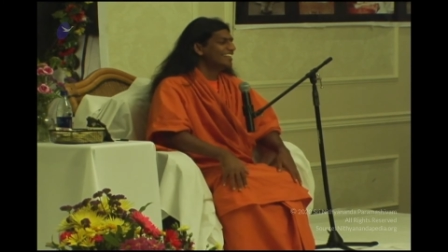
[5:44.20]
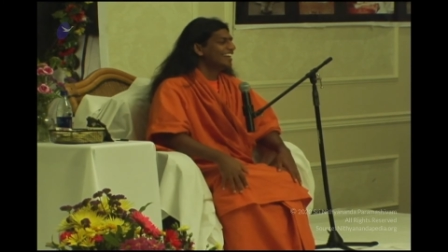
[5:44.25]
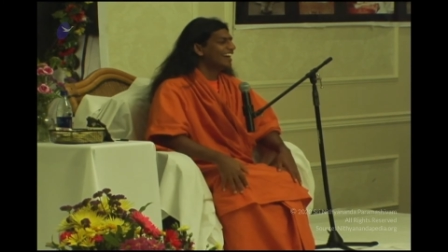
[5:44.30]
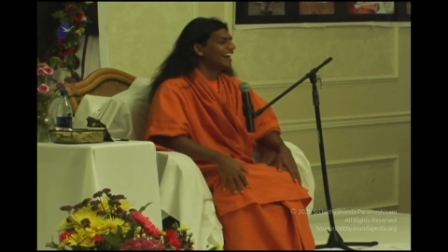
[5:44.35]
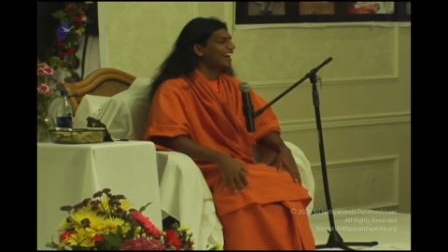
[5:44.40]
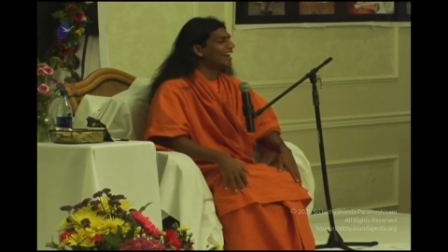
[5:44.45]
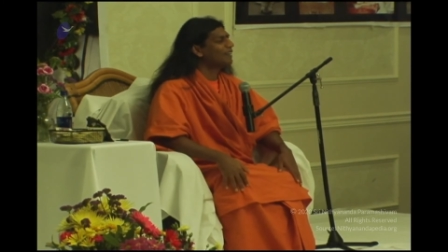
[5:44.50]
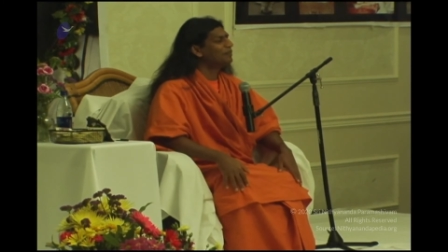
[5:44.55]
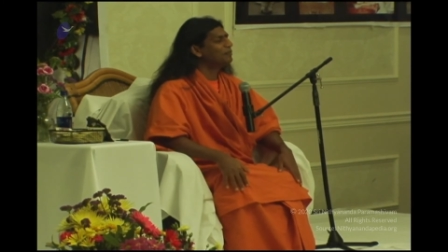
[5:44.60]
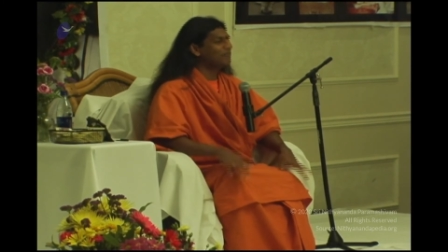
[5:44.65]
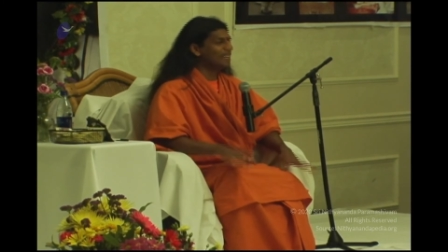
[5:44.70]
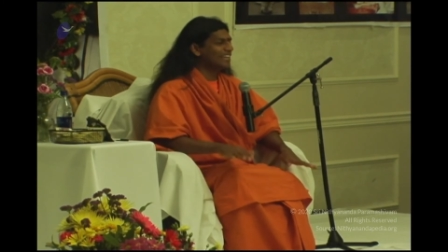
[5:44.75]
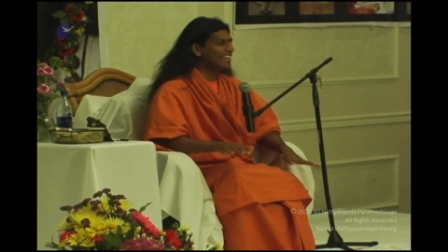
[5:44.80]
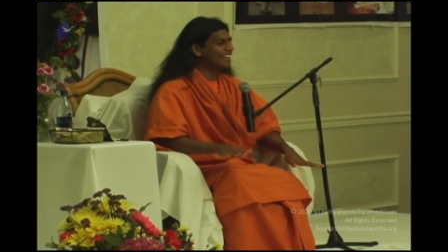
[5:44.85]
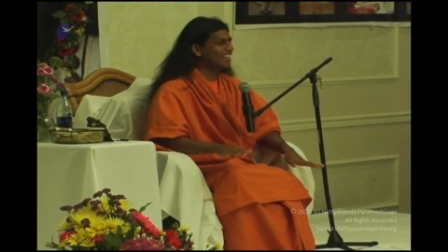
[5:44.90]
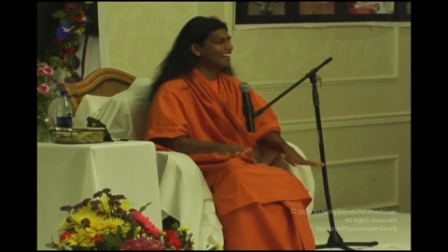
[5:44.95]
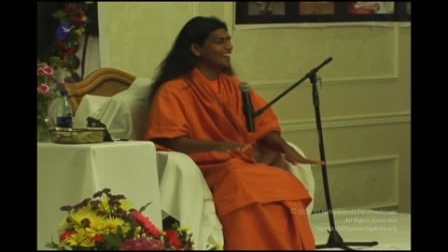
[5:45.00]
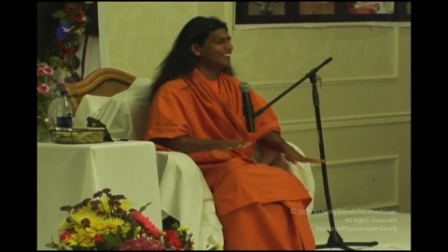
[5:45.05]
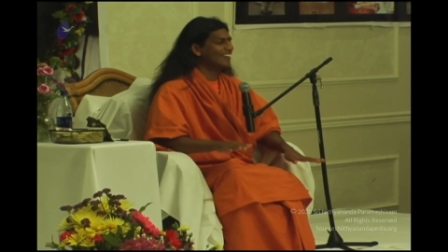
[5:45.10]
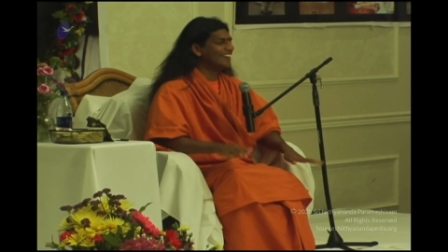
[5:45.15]
and being
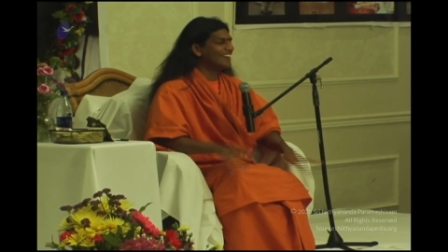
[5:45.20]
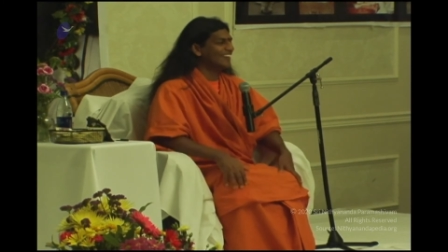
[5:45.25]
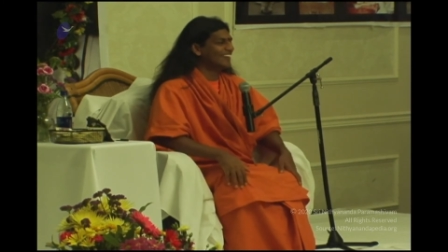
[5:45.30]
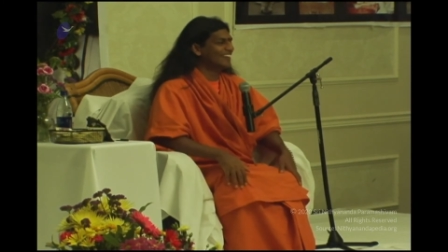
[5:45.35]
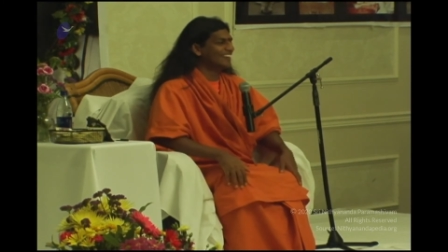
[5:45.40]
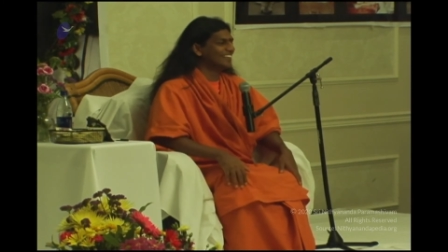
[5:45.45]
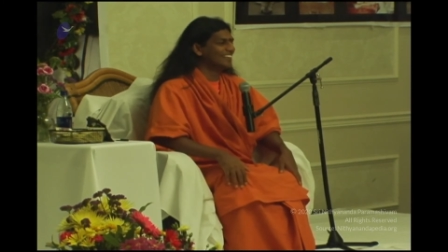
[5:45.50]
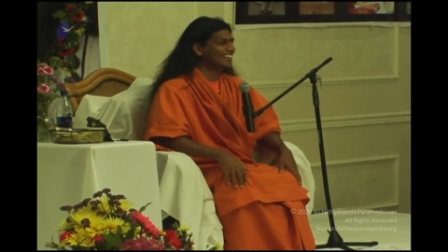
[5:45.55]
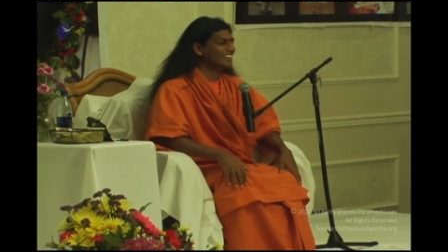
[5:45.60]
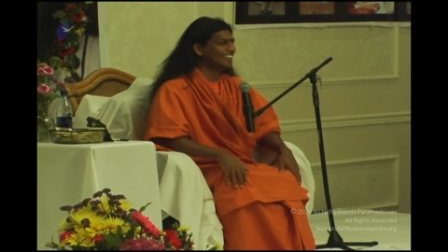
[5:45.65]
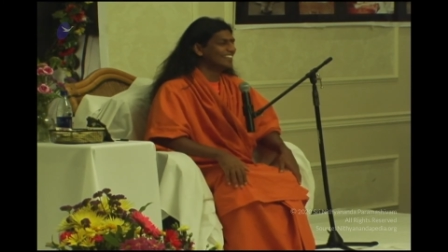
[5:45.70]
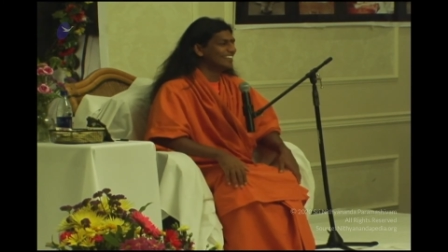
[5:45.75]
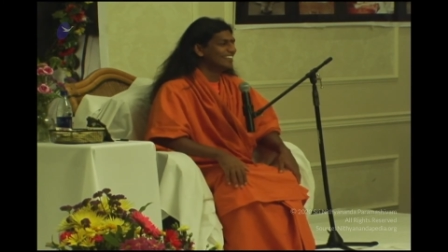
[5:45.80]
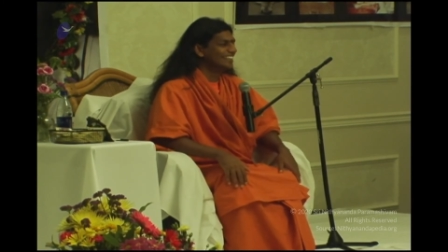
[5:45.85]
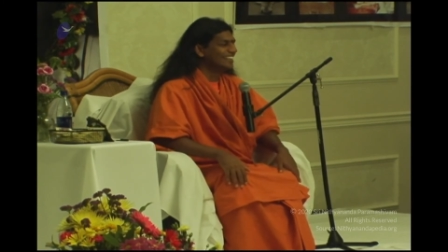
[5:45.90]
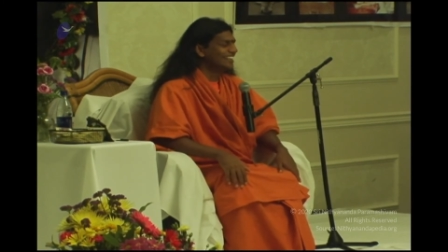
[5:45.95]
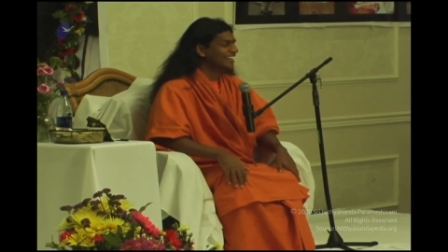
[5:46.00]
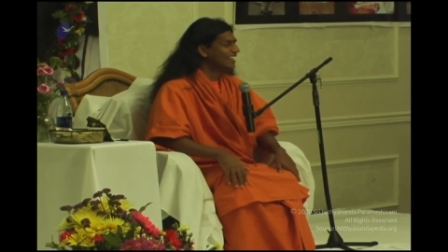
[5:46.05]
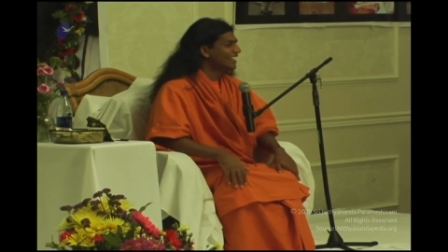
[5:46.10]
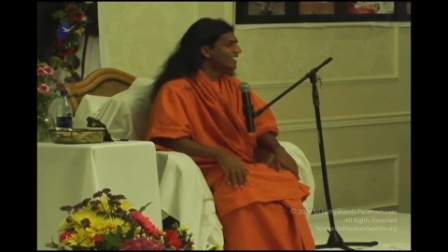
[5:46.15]
level.
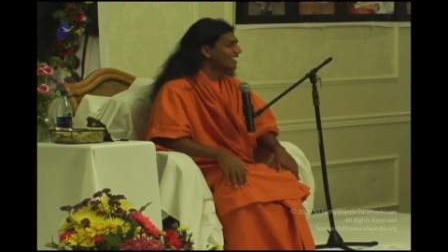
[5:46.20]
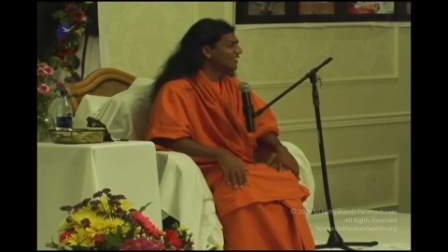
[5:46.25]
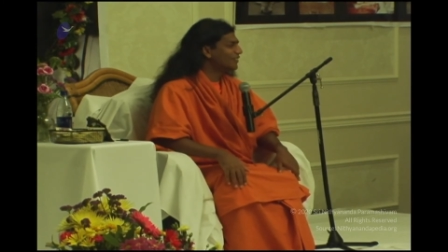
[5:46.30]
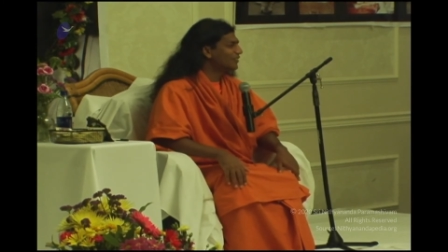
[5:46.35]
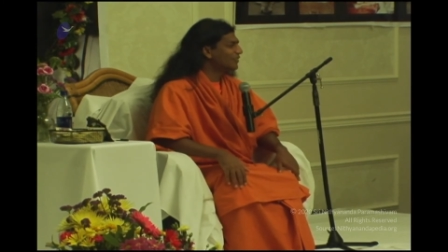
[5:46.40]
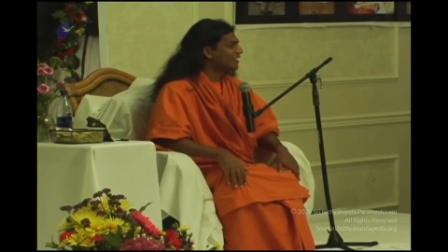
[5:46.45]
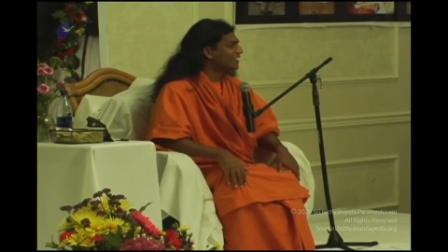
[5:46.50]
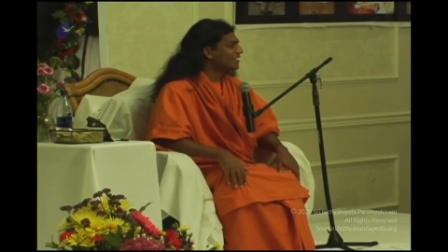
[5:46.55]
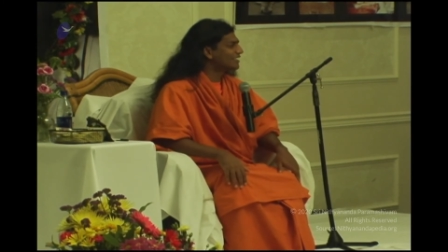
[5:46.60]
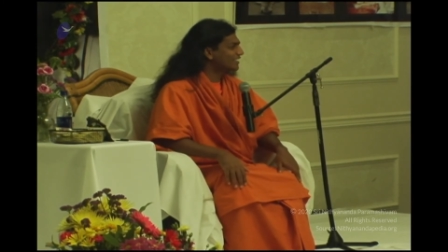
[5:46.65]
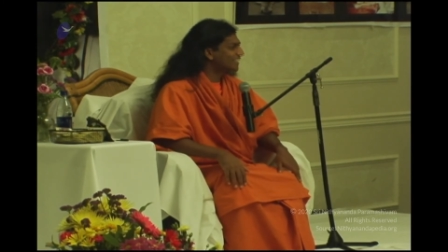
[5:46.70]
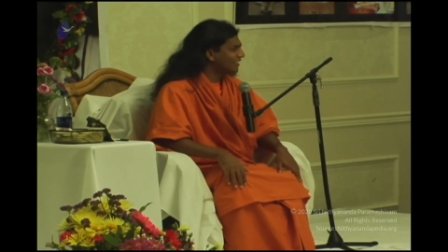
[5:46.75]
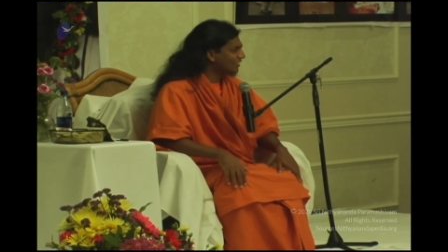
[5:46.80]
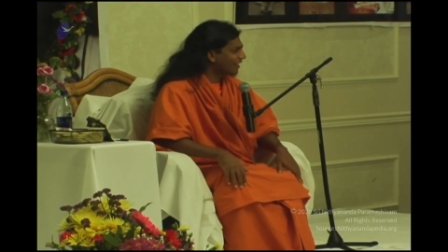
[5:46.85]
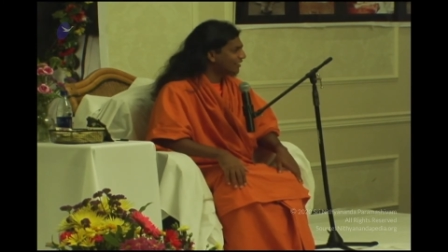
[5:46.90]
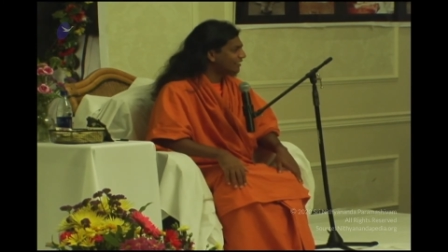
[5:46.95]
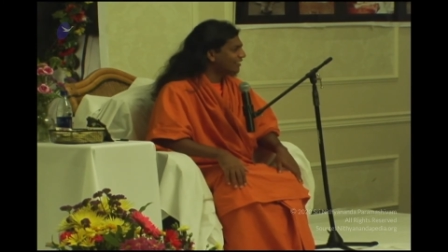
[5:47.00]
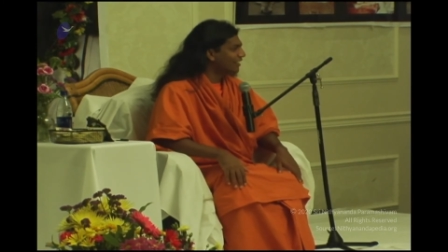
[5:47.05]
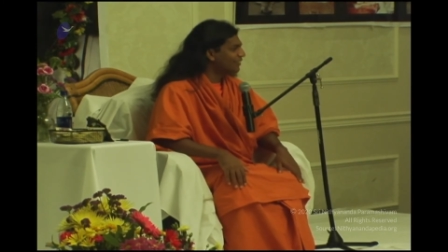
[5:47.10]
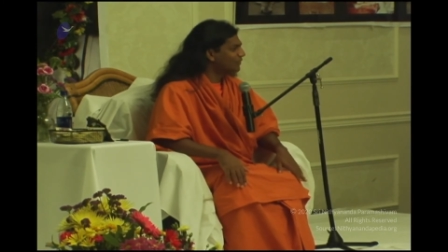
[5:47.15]
If you are still
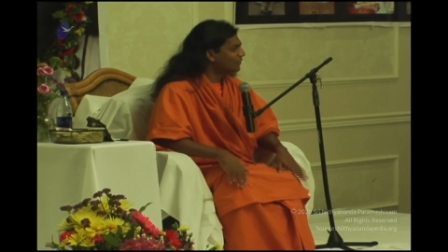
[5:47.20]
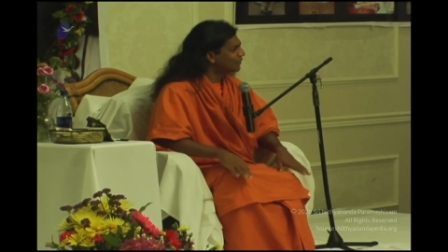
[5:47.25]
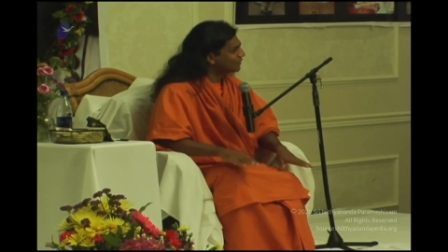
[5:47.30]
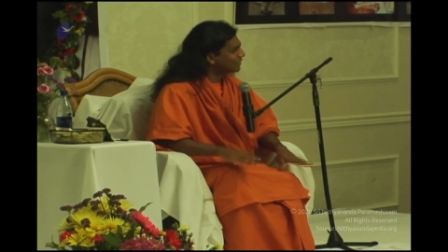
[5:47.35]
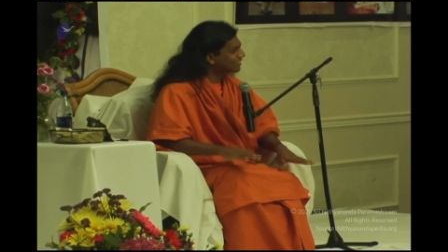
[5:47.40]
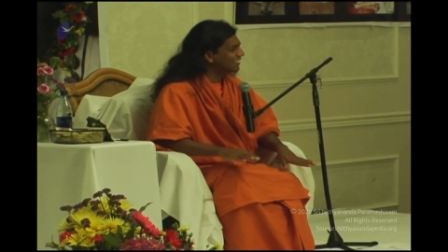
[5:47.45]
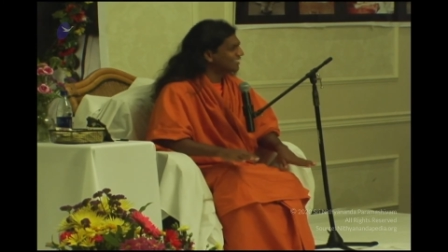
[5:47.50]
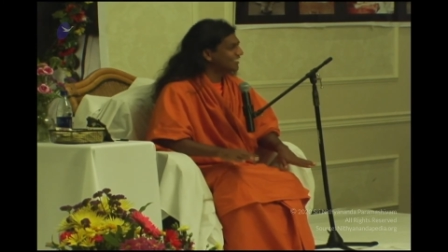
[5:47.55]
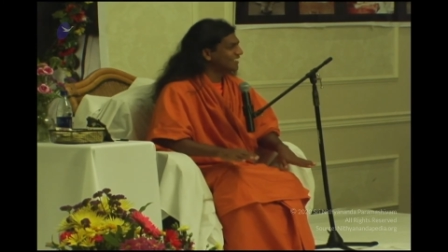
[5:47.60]
not confused.